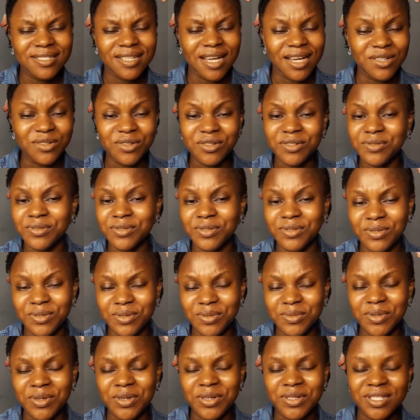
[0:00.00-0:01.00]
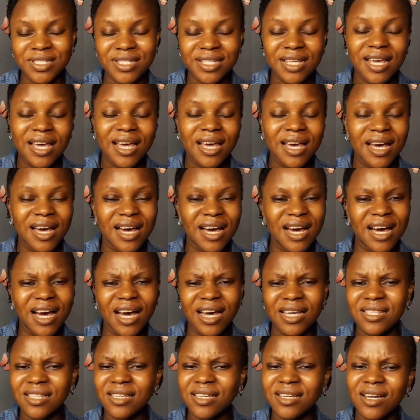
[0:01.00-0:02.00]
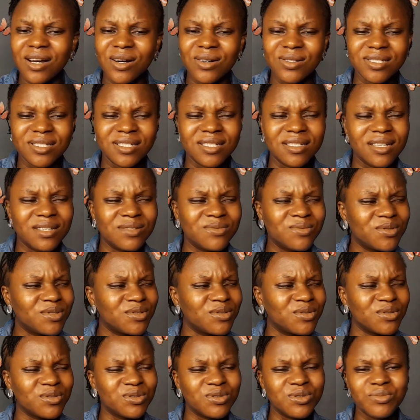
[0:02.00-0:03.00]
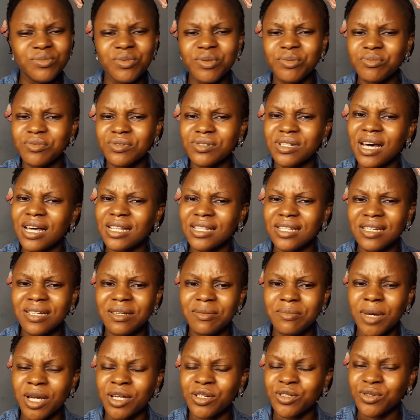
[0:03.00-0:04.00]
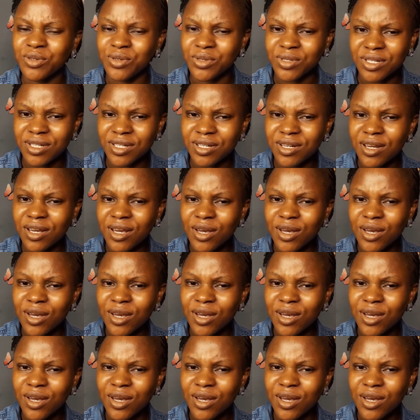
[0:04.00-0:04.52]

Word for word: I don't even know, because I think I already did one or two people that attended my church.